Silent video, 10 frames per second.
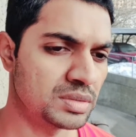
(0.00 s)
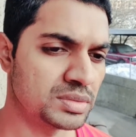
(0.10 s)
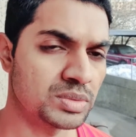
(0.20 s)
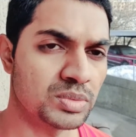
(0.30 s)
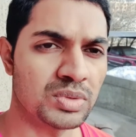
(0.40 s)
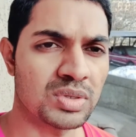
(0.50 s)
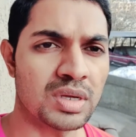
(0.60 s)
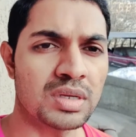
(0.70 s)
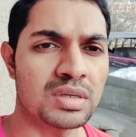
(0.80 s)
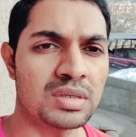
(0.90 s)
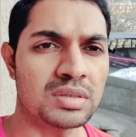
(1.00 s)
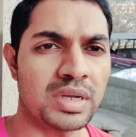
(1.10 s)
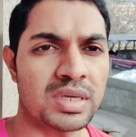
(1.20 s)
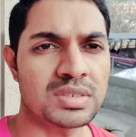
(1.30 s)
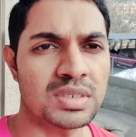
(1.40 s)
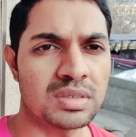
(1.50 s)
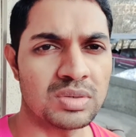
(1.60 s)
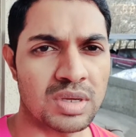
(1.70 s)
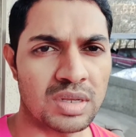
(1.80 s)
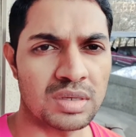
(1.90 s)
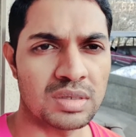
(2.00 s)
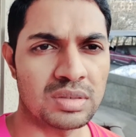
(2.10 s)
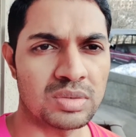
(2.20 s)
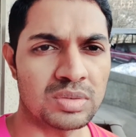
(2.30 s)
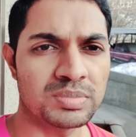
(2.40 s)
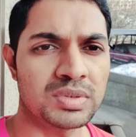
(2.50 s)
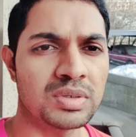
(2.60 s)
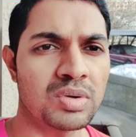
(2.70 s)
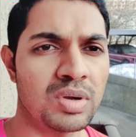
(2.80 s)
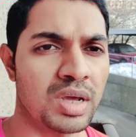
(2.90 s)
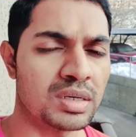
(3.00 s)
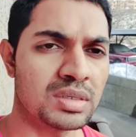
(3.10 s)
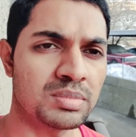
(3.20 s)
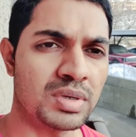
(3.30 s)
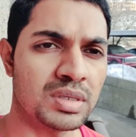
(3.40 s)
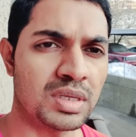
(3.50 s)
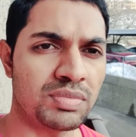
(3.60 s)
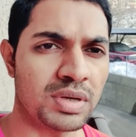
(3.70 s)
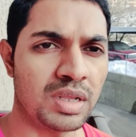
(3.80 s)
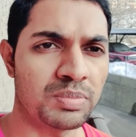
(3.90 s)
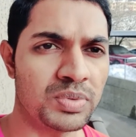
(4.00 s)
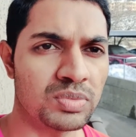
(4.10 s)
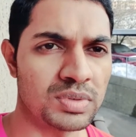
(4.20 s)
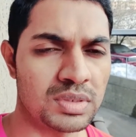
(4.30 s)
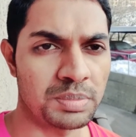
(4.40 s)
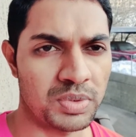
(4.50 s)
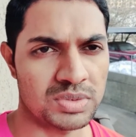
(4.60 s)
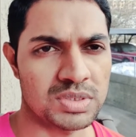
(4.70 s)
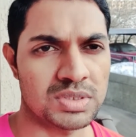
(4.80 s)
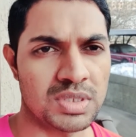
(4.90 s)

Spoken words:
So you can, like I said, you can contact them and they will help you with the process